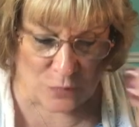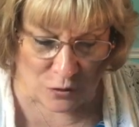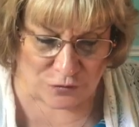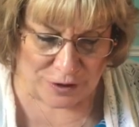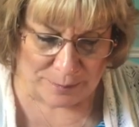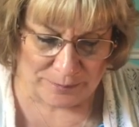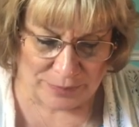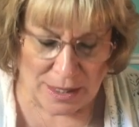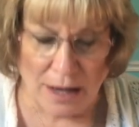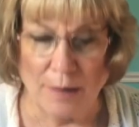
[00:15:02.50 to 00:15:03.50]
movie?
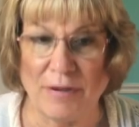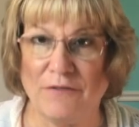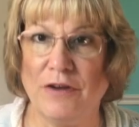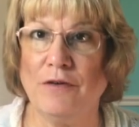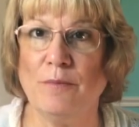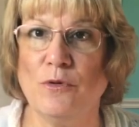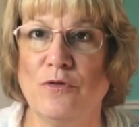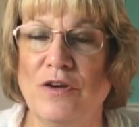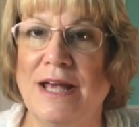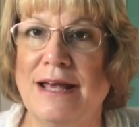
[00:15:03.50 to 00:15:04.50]
My favorite
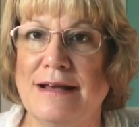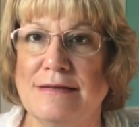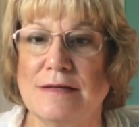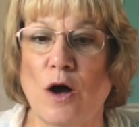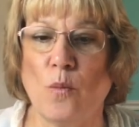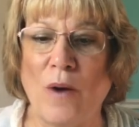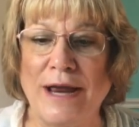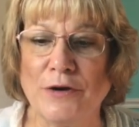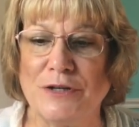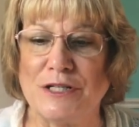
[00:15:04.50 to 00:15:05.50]
movie is A
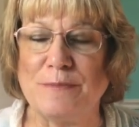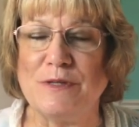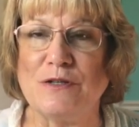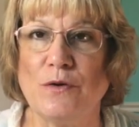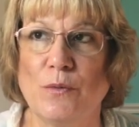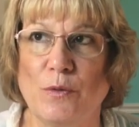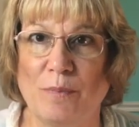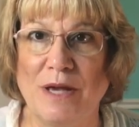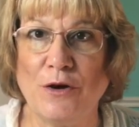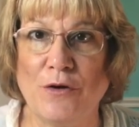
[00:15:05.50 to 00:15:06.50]
White Christmas with
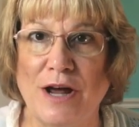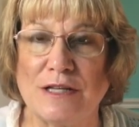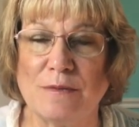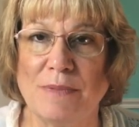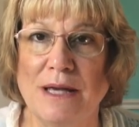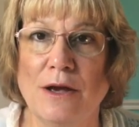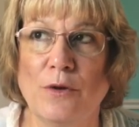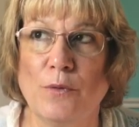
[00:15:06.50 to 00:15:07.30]
Bing Crosby,